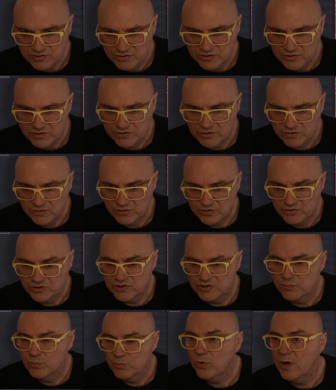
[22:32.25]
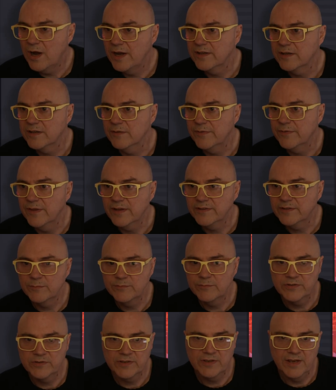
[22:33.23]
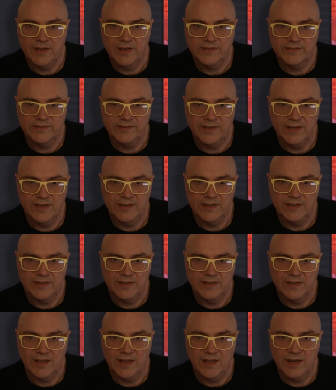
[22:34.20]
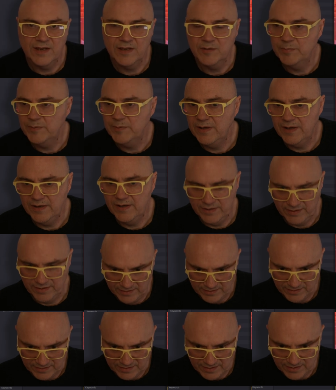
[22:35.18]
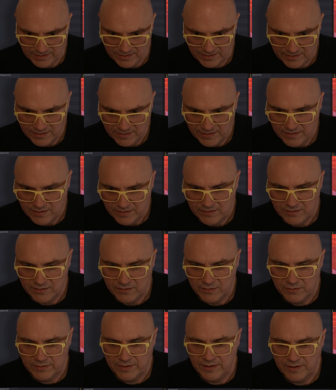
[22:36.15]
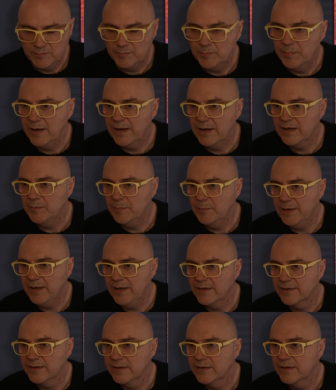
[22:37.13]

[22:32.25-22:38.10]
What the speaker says: not wide enough there, so I'm just going to extend that a bit and then knock it back a bit